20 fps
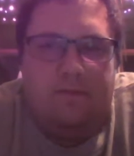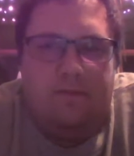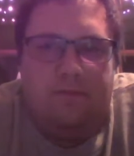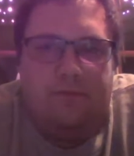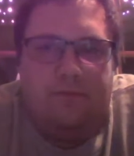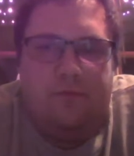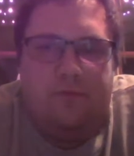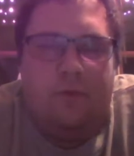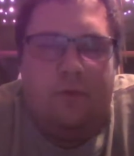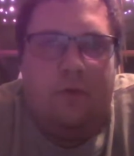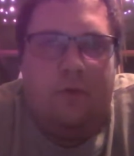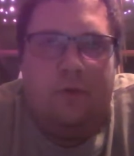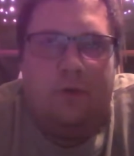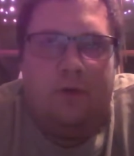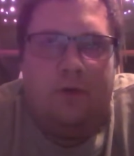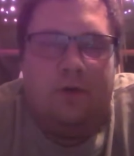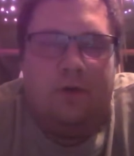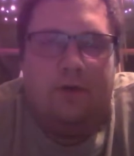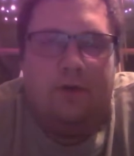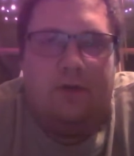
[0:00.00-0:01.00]

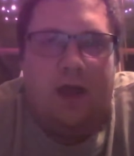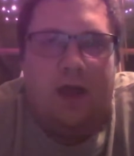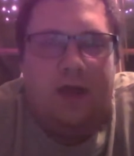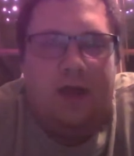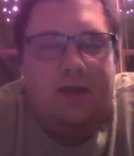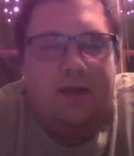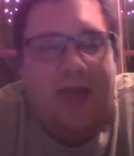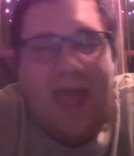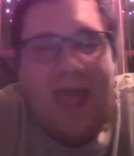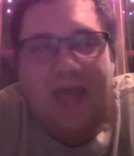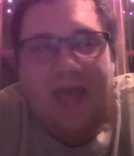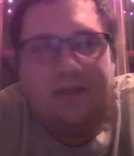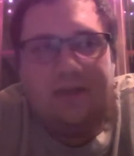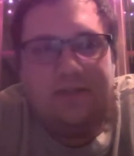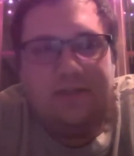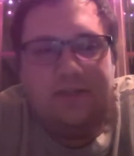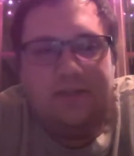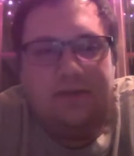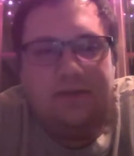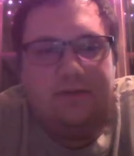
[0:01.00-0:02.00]
for
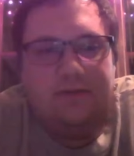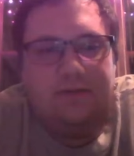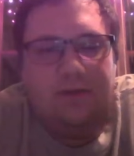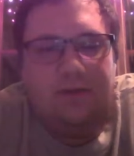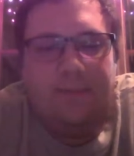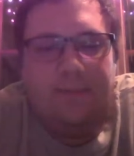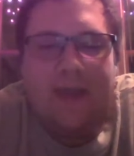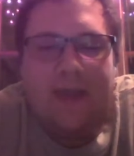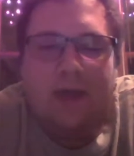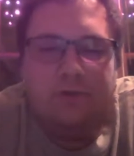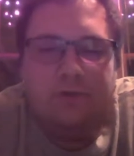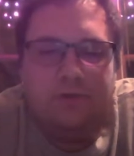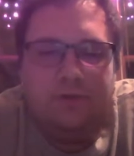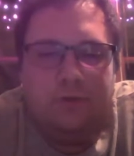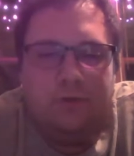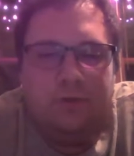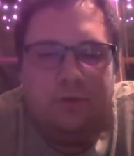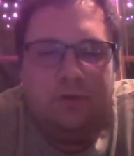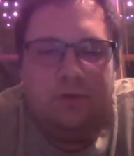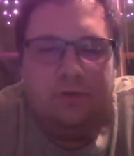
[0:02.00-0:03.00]
at about
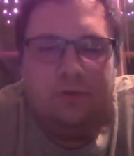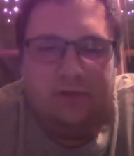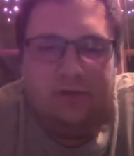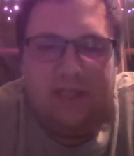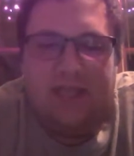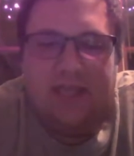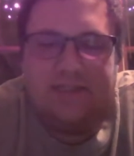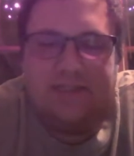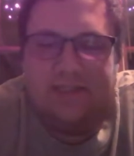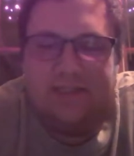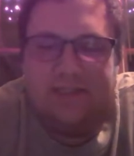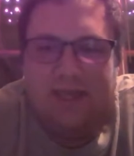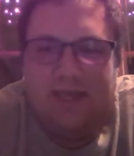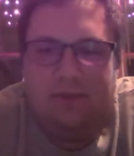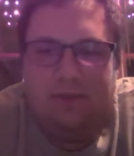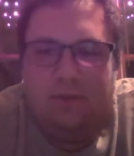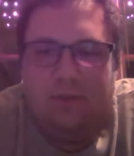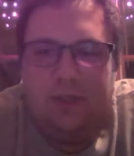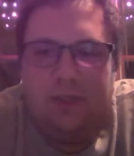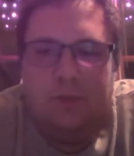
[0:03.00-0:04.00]
or less
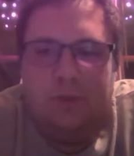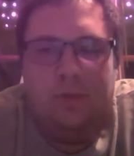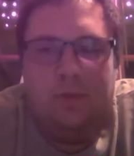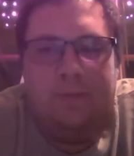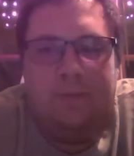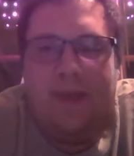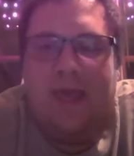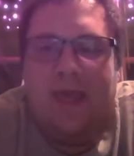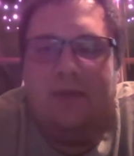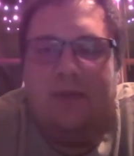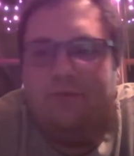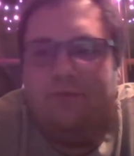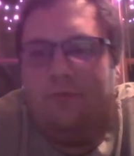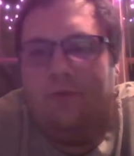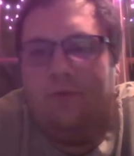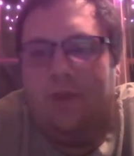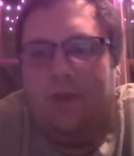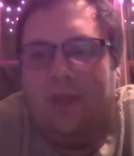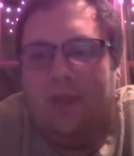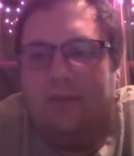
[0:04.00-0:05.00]
than what you would pay
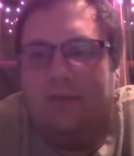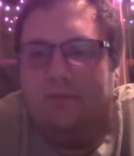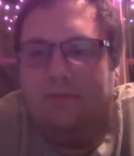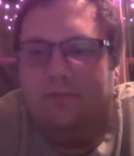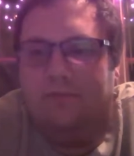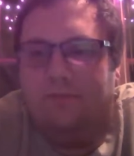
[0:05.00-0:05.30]
for a